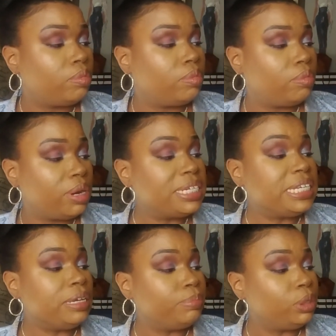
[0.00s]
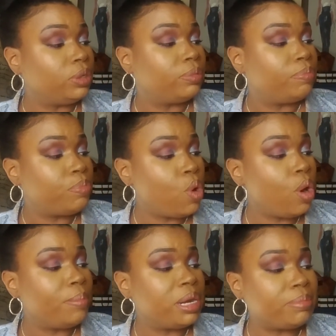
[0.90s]
It did blur. Pore
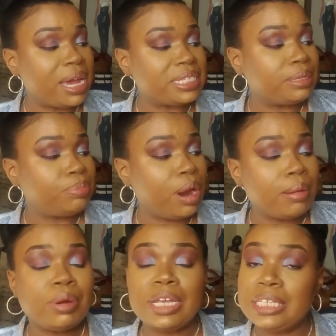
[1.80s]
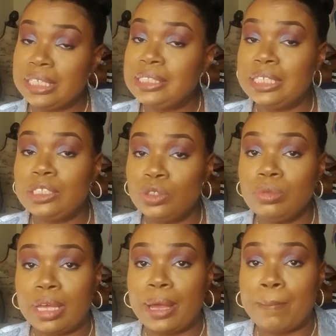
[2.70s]
minimizing primer, it did do
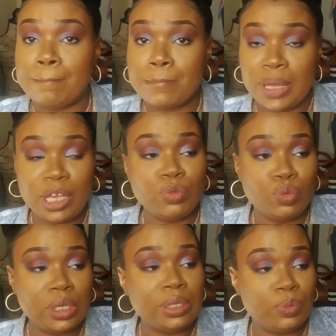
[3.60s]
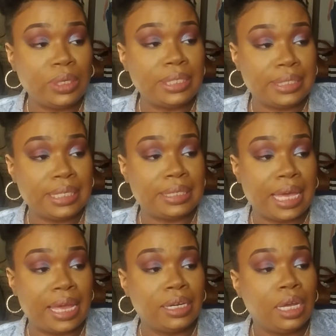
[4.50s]
that. It really, really did
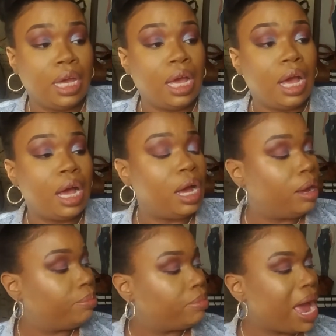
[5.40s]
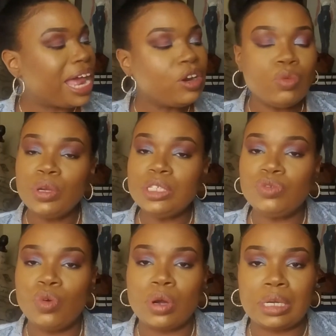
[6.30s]
that. I don't reach
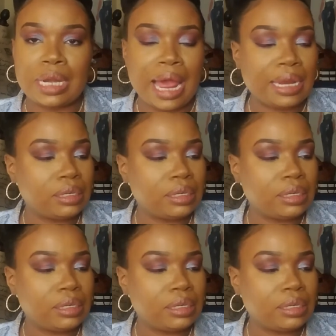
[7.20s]
for it a lot,